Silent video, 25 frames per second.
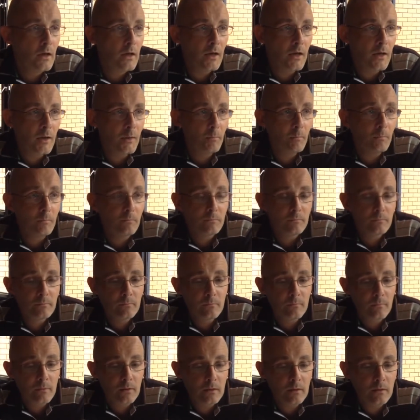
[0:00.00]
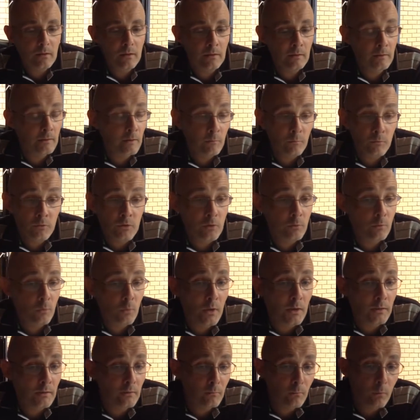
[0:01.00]
And it was just
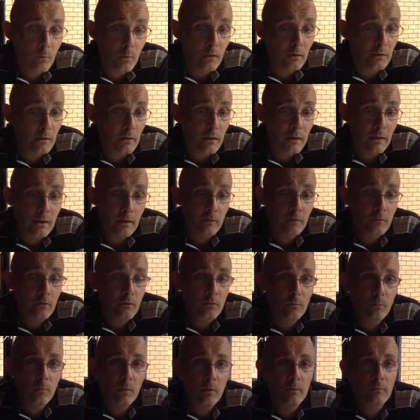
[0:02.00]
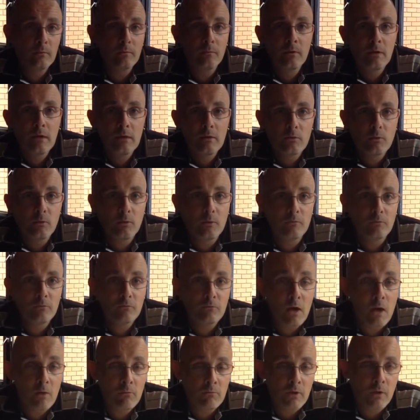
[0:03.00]
one day I just sort
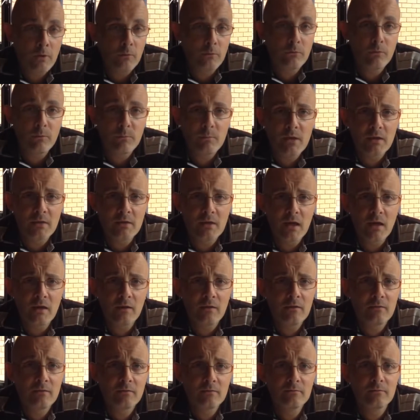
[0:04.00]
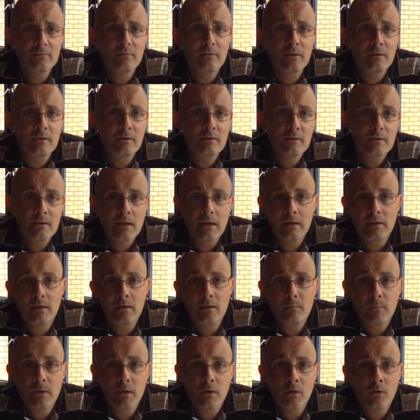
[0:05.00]
of arose from the dead, laid
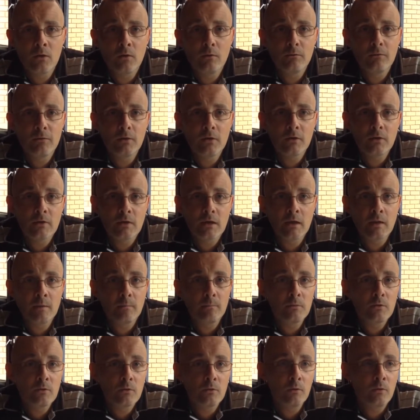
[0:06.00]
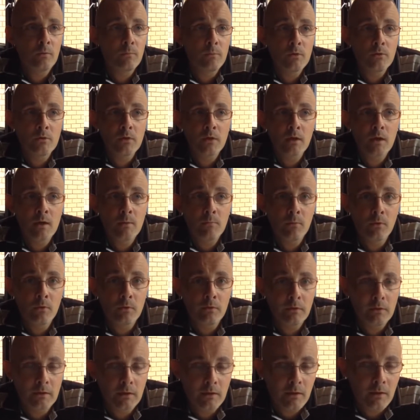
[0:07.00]
in my cot, fast kip, snooker music come
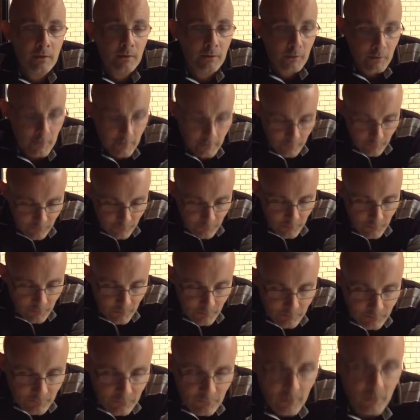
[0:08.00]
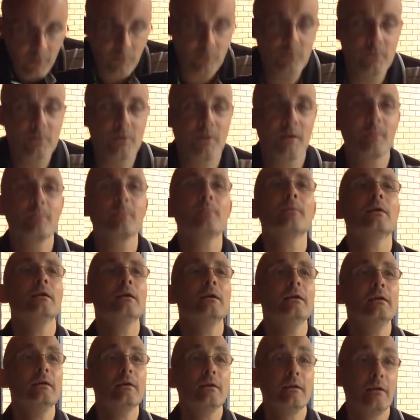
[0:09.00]
on, and I kind of just rose up
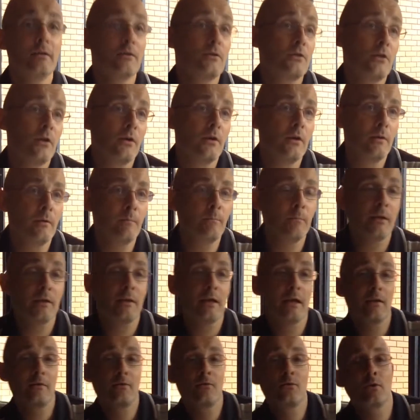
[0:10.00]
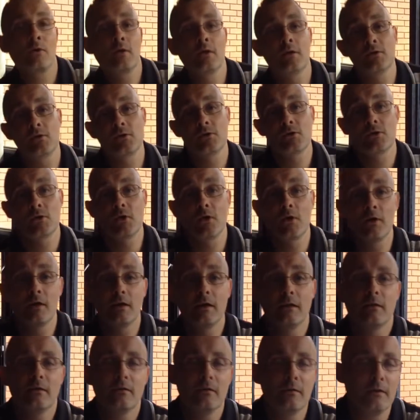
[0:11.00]
and started. And my dad took it as a
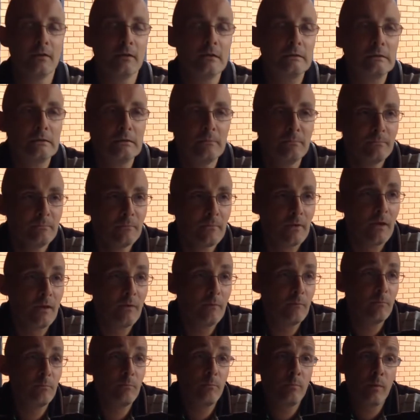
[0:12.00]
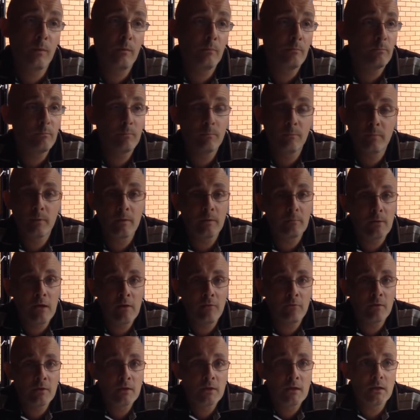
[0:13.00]
sign, and I've been
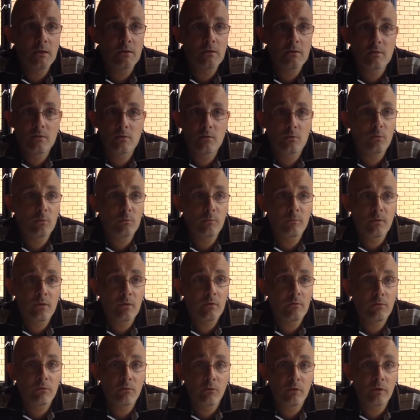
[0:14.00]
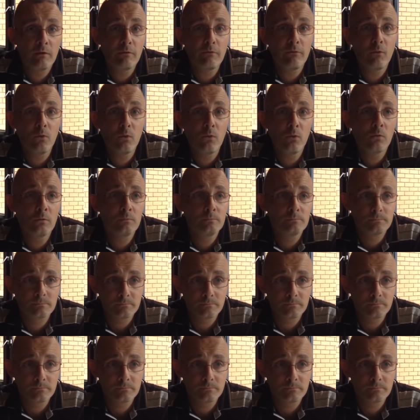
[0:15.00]
ever since, sort of like 3, 4,